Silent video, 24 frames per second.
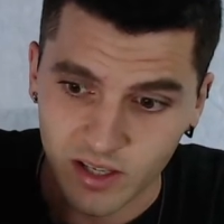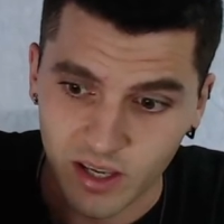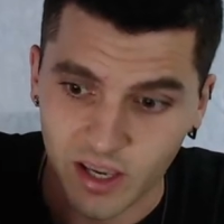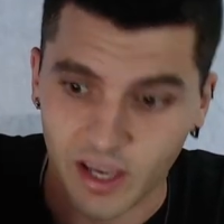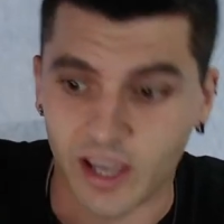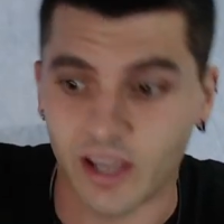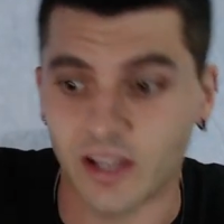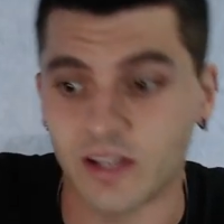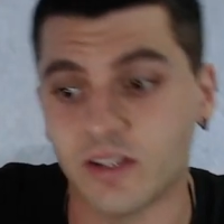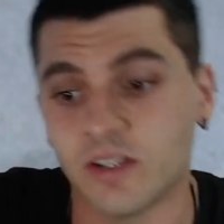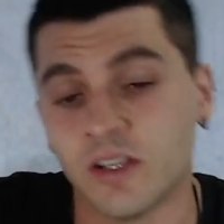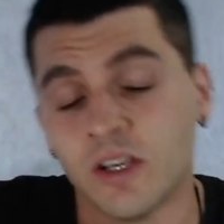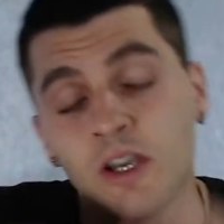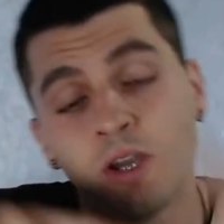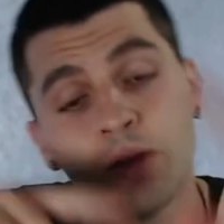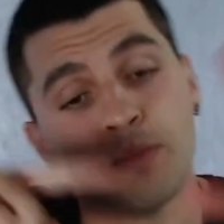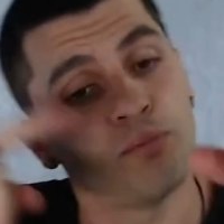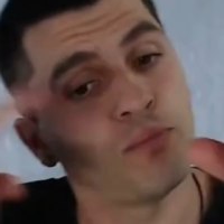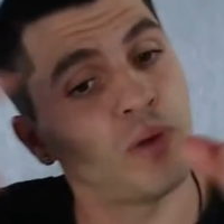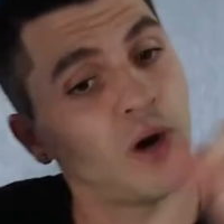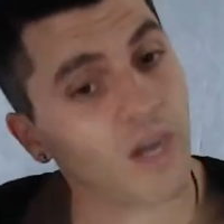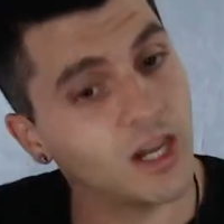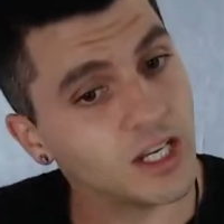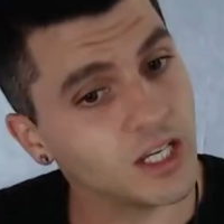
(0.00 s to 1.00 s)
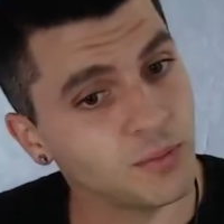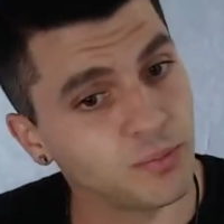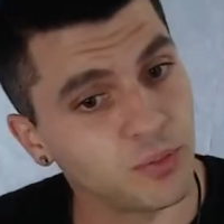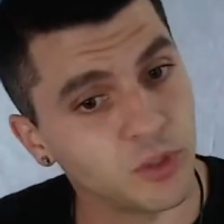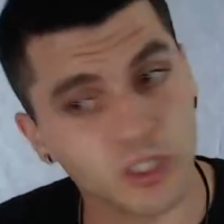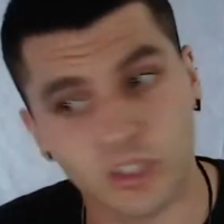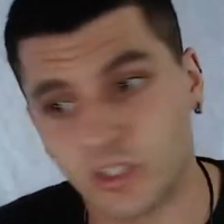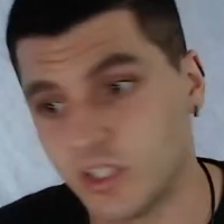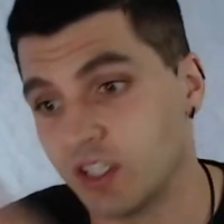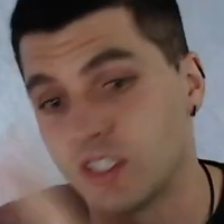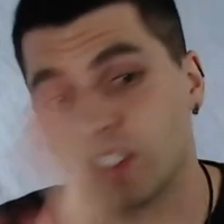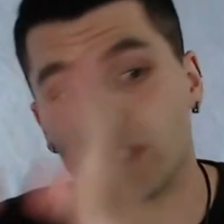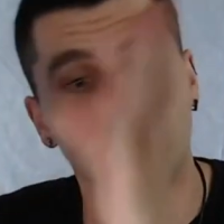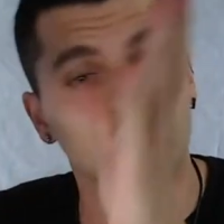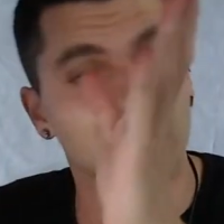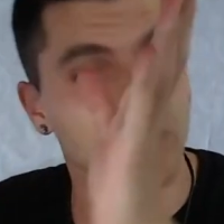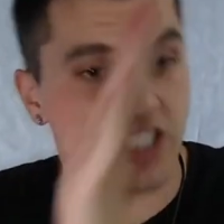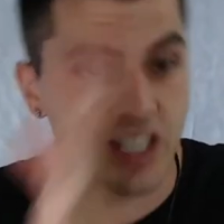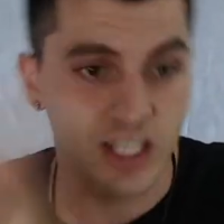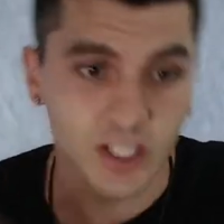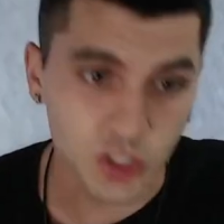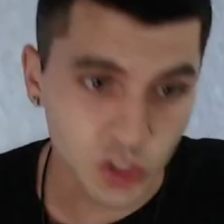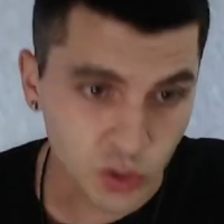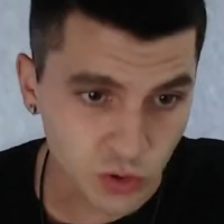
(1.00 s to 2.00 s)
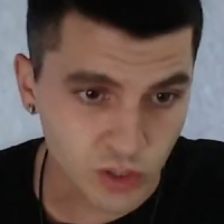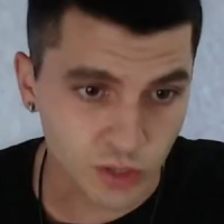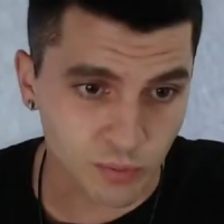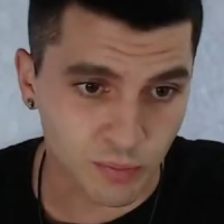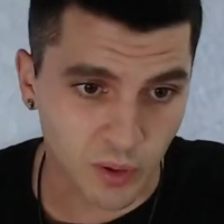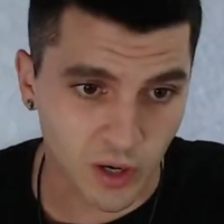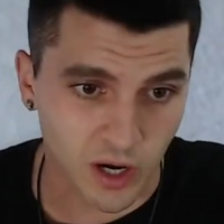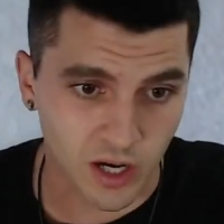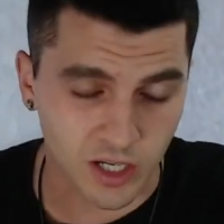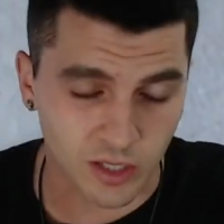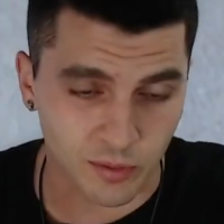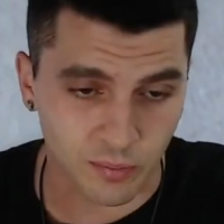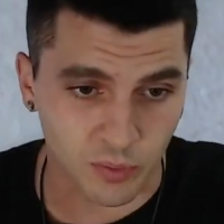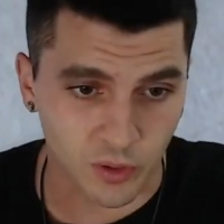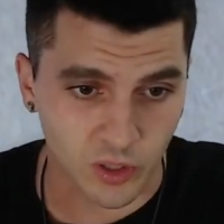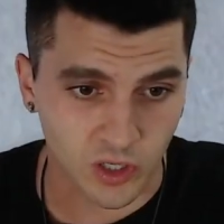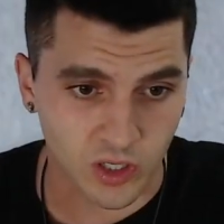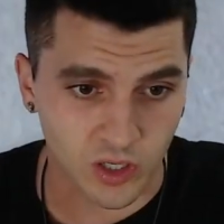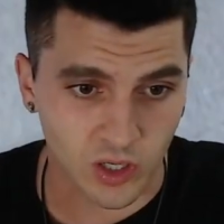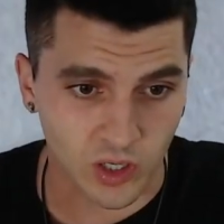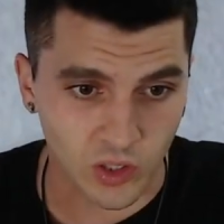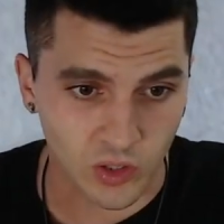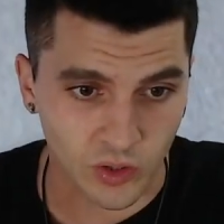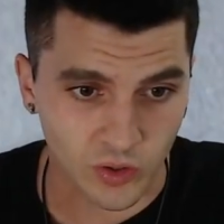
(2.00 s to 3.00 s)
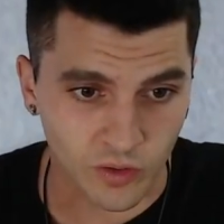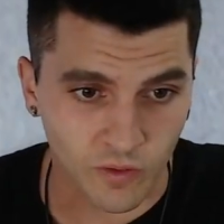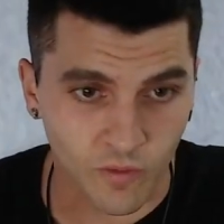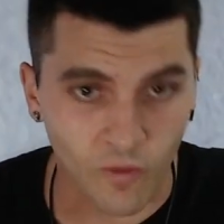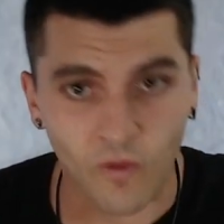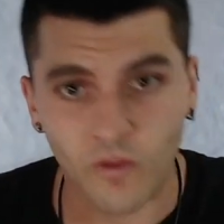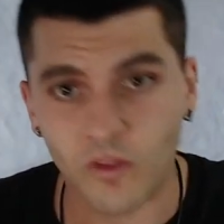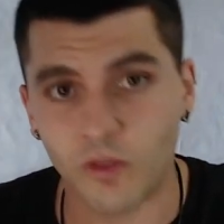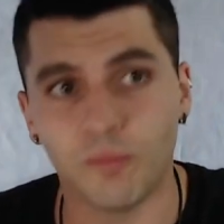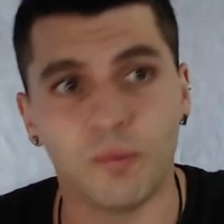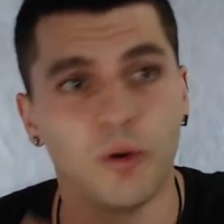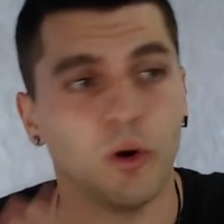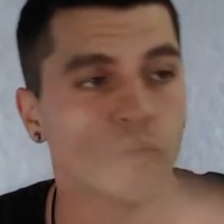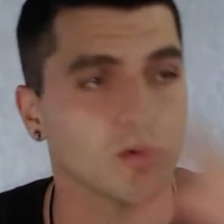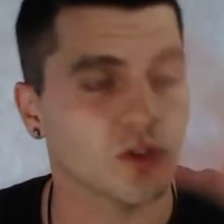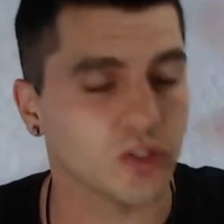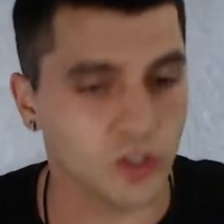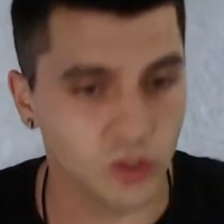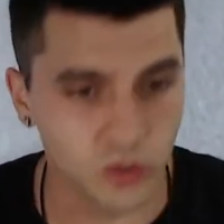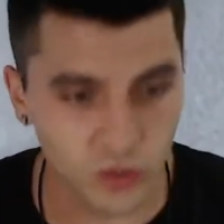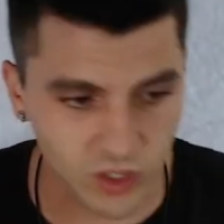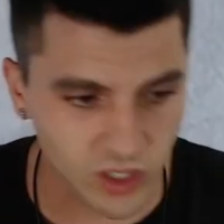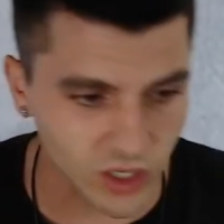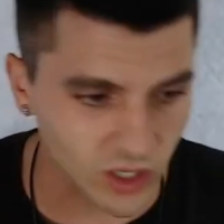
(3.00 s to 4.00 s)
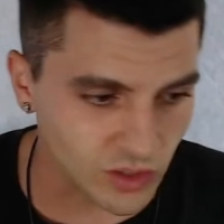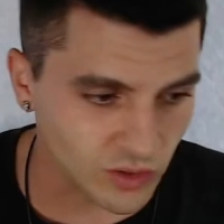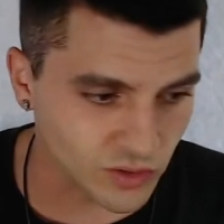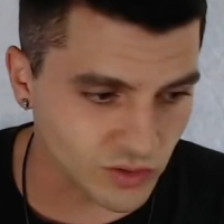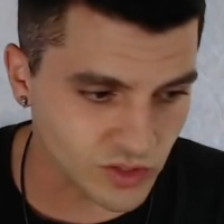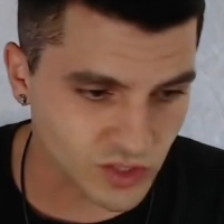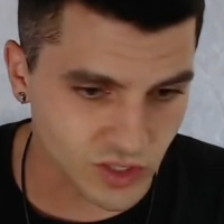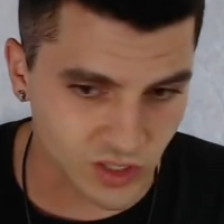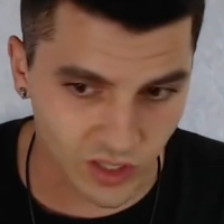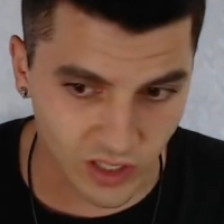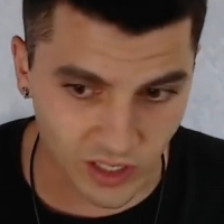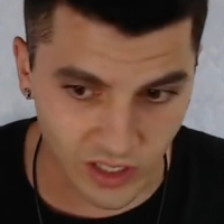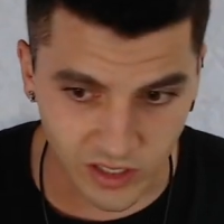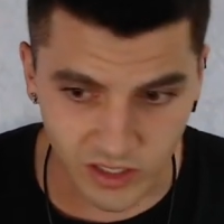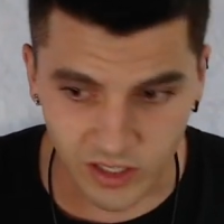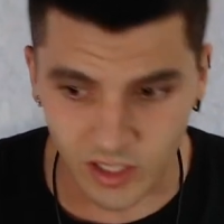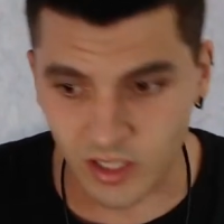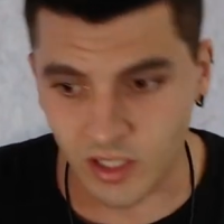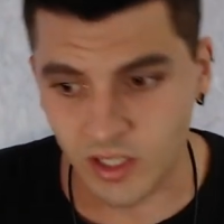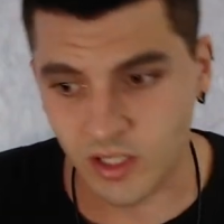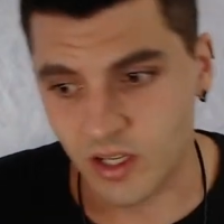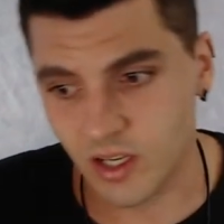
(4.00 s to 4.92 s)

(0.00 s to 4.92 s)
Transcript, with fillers: and Pocketbook discontinued the Pocketbook color, the Poke 2 color's gone,